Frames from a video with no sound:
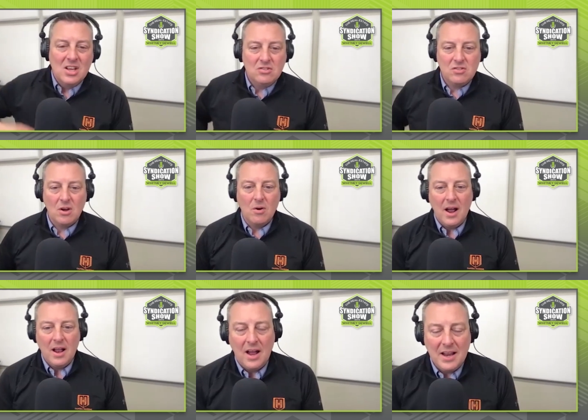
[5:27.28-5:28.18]
So
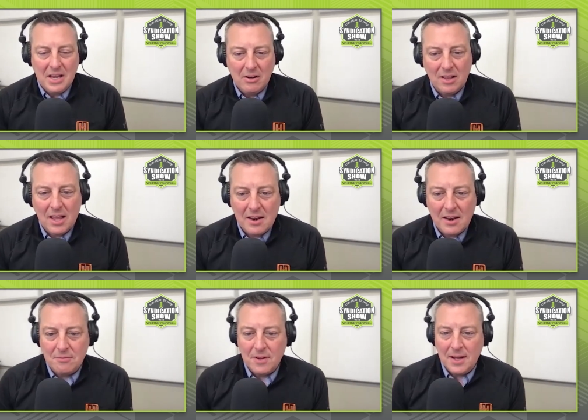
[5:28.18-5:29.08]
I, I hear a lot
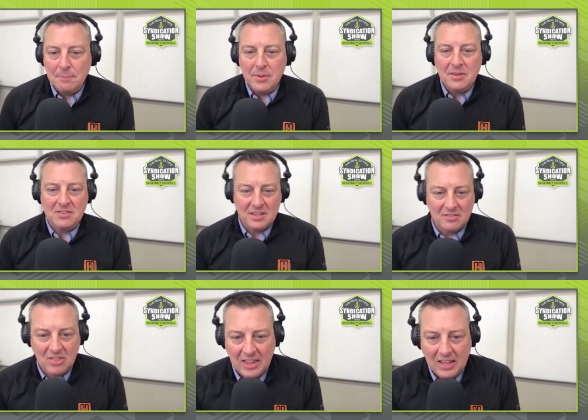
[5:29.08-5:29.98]
of uh,
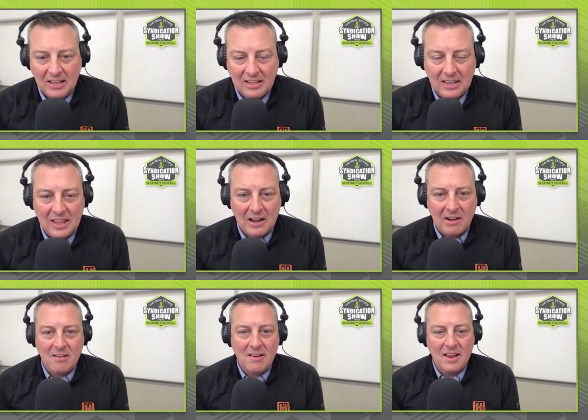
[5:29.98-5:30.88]
business thinking
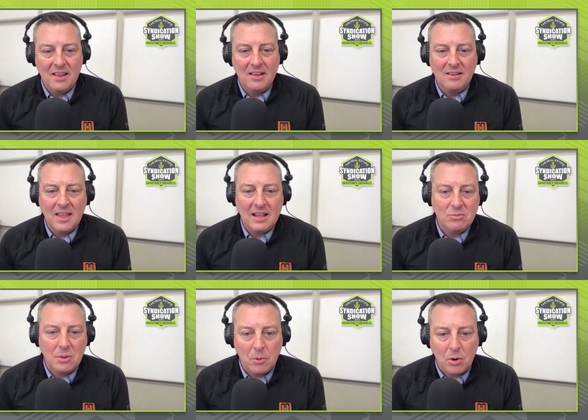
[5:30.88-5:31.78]
there, and that's
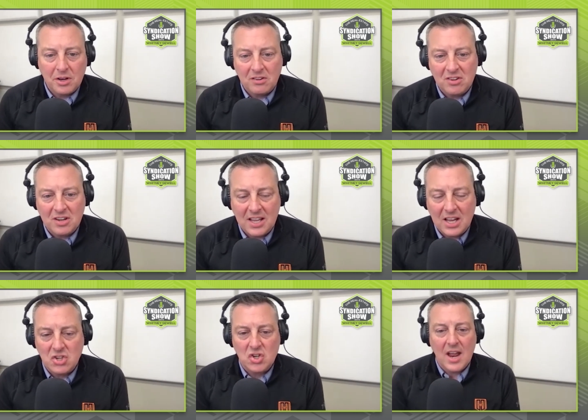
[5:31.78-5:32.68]
what brought you to
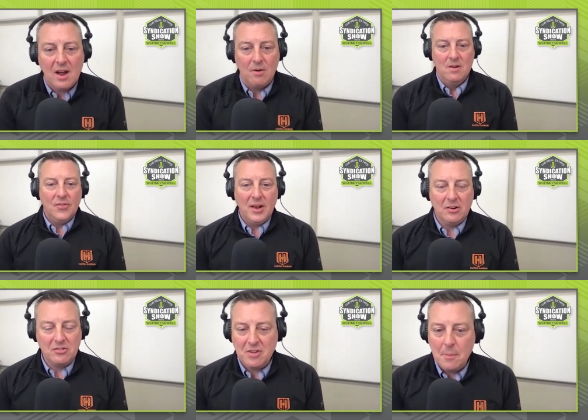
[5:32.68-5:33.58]
syndication. Now,
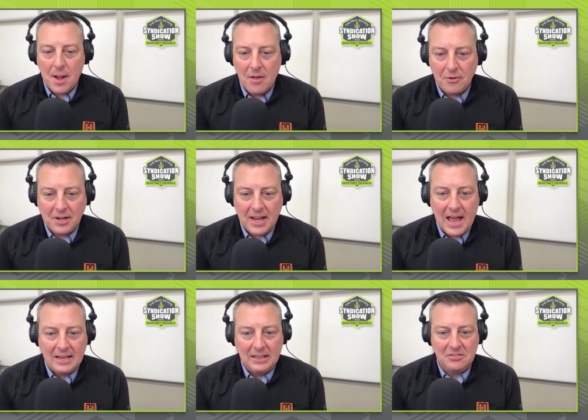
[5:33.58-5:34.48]
there's some other
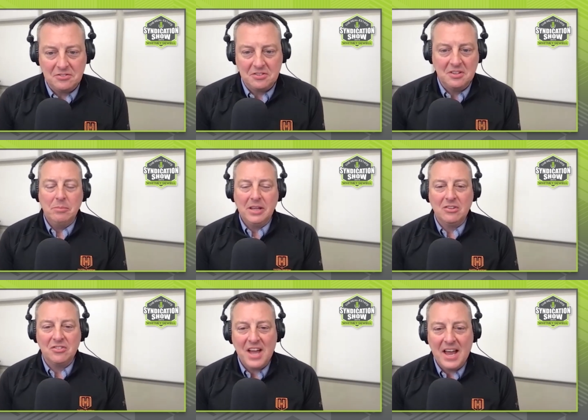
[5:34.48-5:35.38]
catalyst,
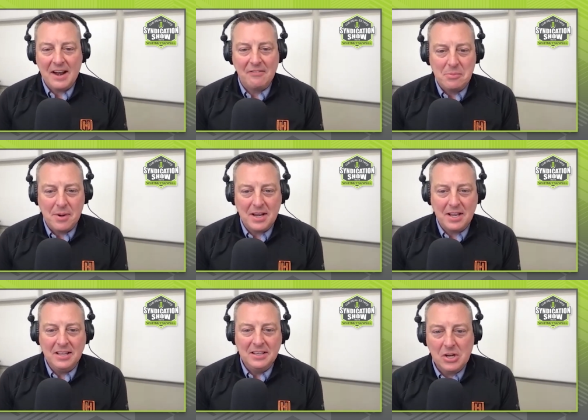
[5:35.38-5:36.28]
because not
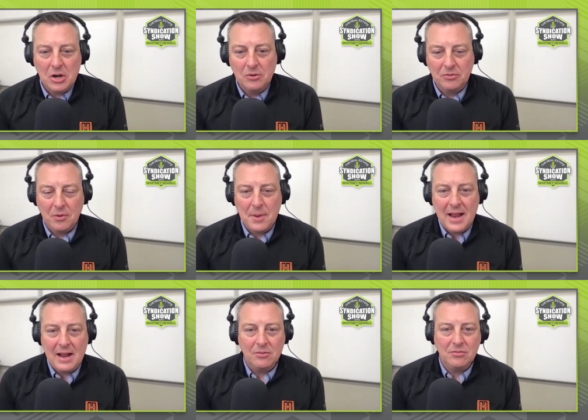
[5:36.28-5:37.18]
everybody goes from a
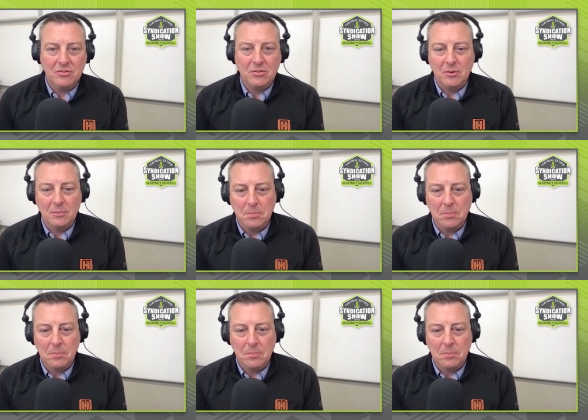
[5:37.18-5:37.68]
house to